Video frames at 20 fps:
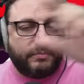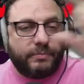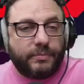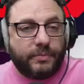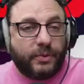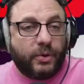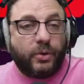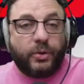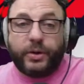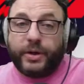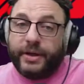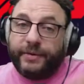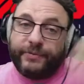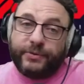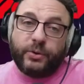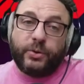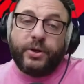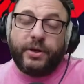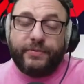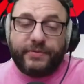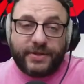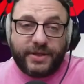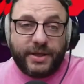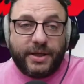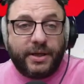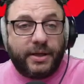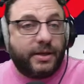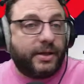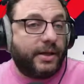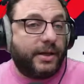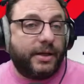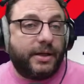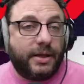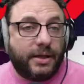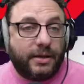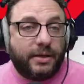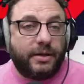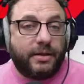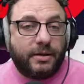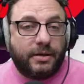or if you have seen in
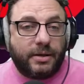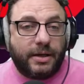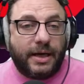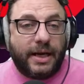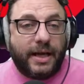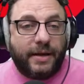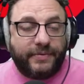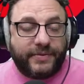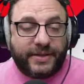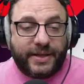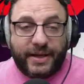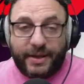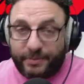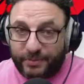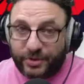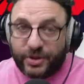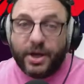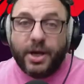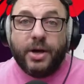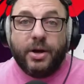live streams